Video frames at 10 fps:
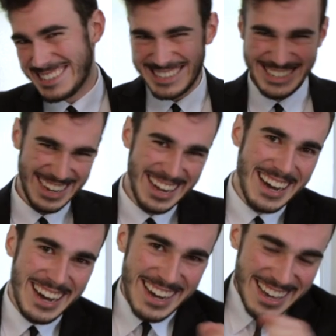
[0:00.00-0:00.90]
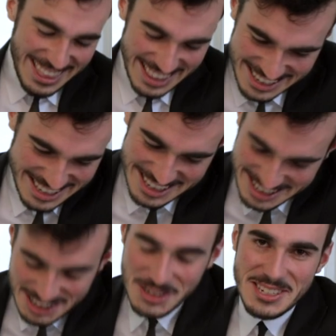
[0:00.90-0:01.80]
Great! Things
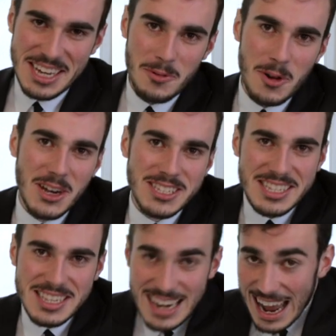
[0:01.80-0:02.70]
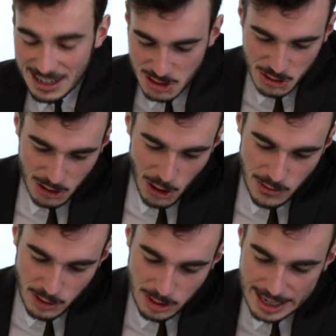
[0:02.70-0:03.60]
continued to get worse as the Nats took
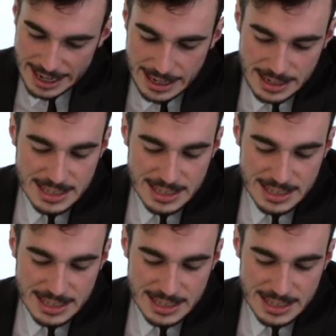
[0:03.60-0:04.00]
over again